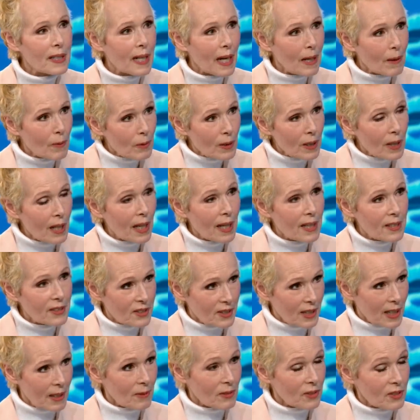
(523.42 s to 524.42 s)
point, I
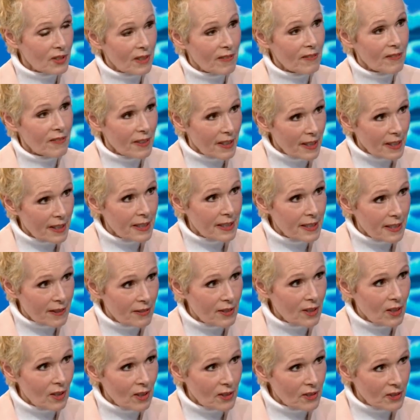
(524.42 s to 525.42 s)
realized that I was in a very
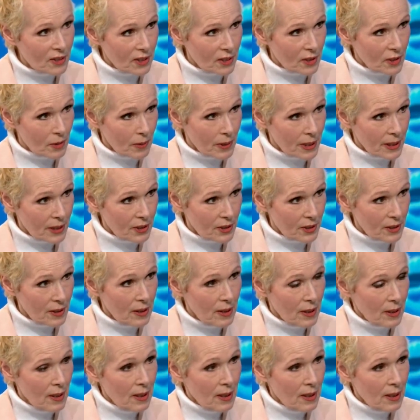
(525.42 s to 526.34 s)
difficult situation.